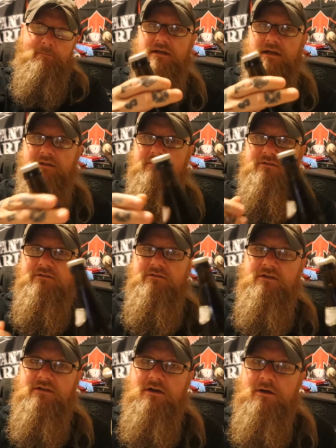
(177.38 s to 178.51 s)
Yeah, this is
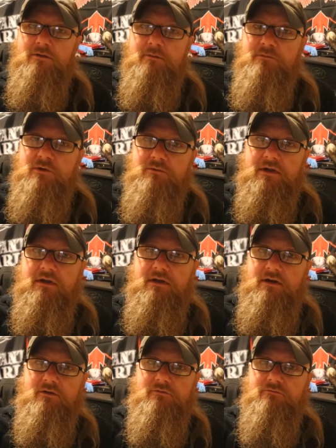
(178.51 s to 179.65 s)
the
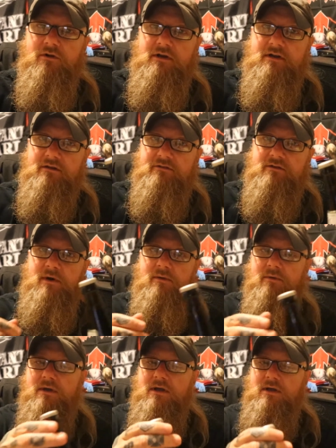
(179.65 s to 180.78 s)
Munich
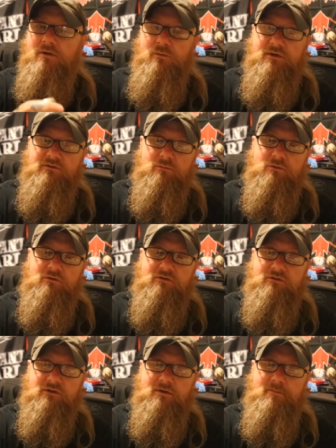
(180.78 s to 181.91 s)
Reinheitsgebot, which
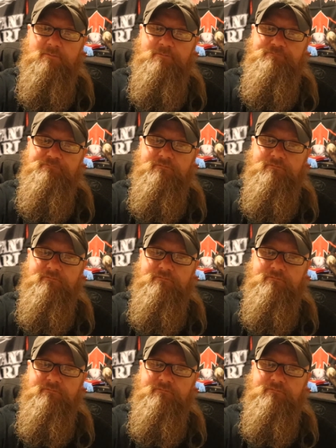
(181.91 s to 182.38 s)
was the